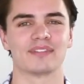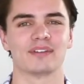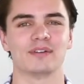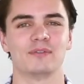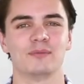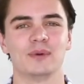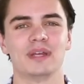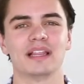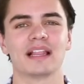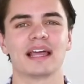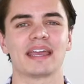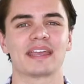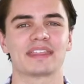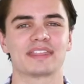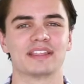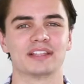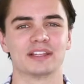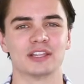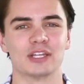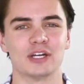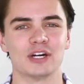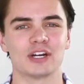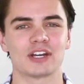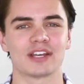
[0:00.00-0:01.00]
We like the
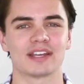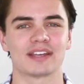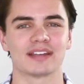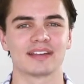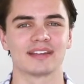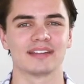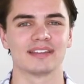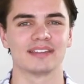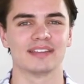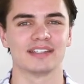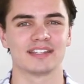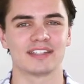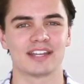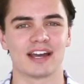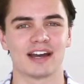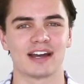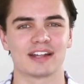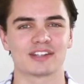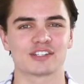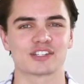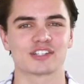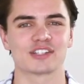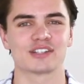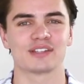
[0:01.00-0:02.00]
look, the
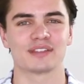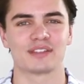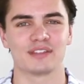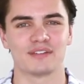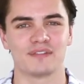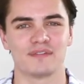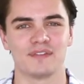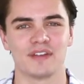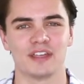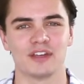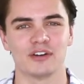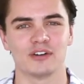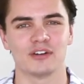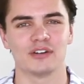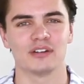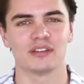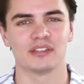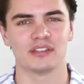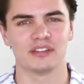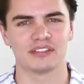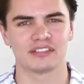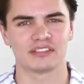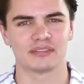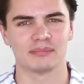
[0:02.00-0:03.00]
touch, the feel,
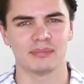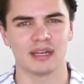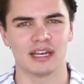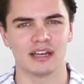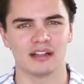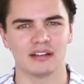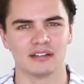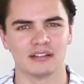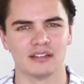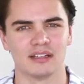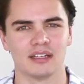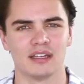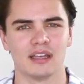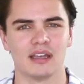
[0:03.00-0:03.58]
the smell.